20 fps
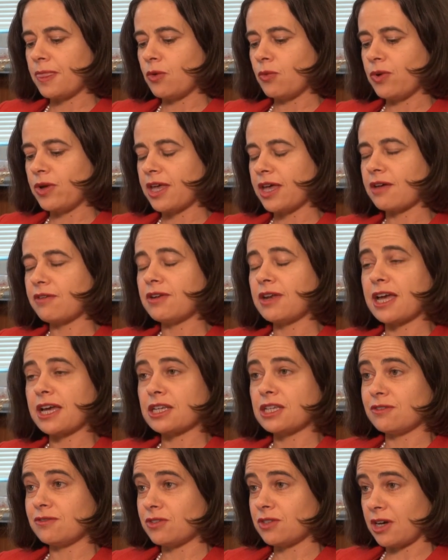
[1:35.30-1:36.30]
We have an
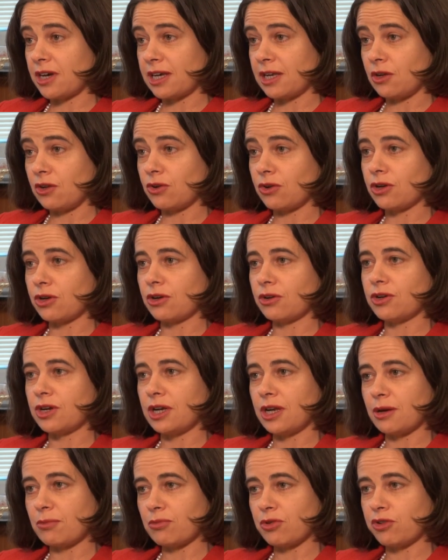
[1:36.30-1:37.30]
active dialogue on a
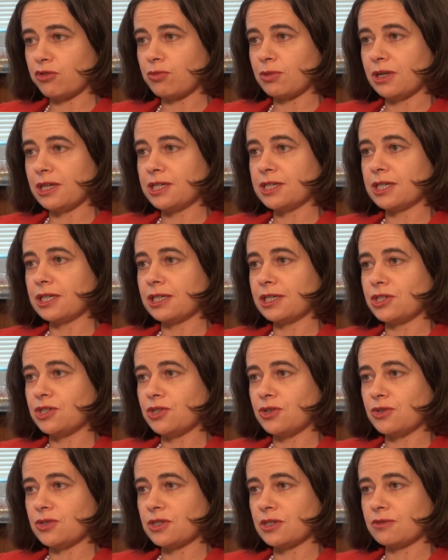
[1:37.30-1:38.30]
number of political
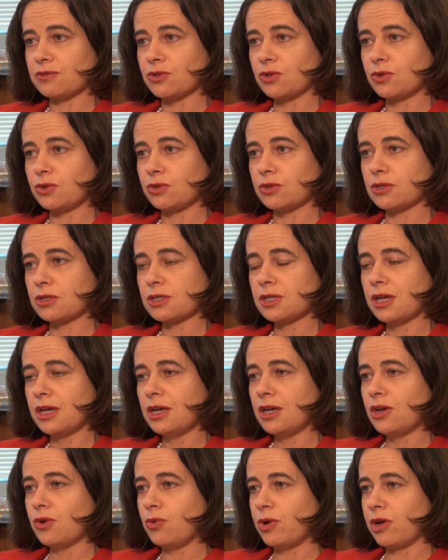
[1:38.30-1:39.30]
issues, and of course
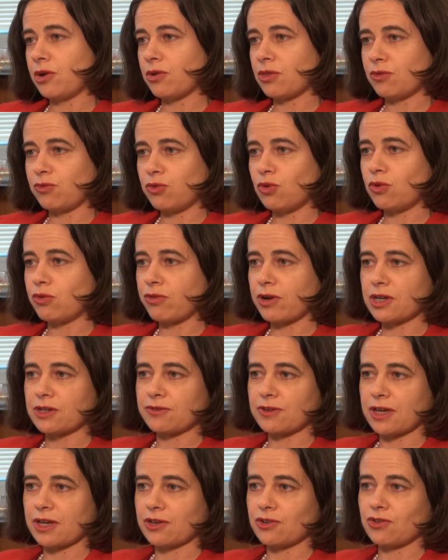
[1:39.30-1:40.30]
we're at the forefront
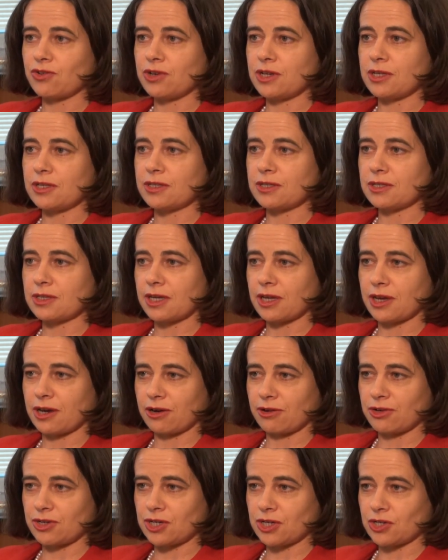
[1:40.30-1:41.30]
of countries
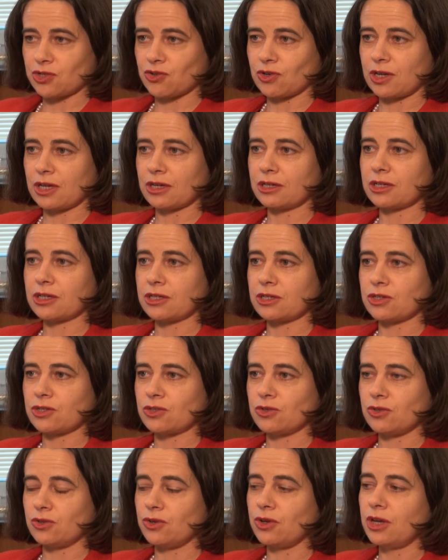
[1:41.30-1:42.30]
encouraging Sri Lanka
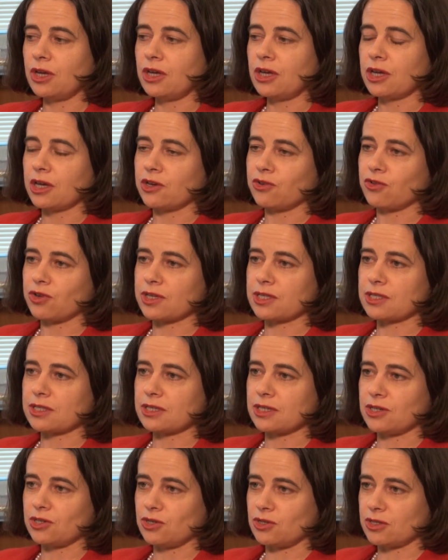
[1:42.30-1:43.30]
to
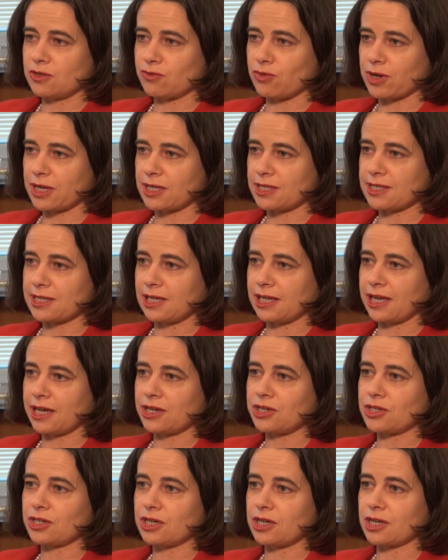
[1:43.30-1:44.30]
address issues of
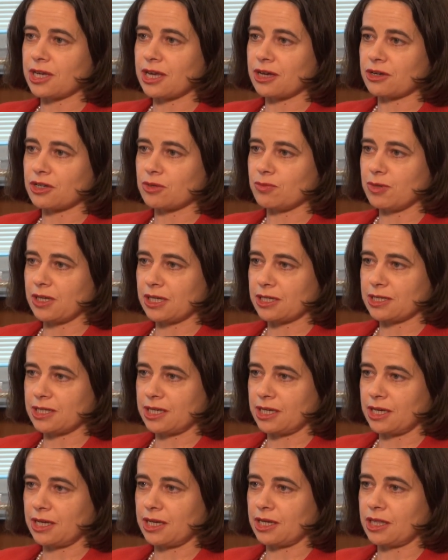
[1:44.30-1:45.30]
reconciliation and
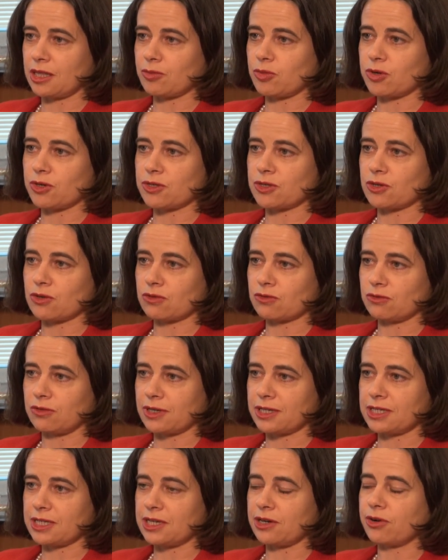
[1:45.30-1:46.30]
accountability in the
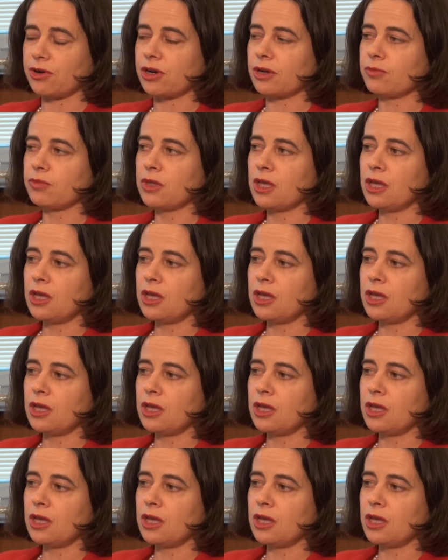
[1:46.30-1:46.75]
post-conflict era.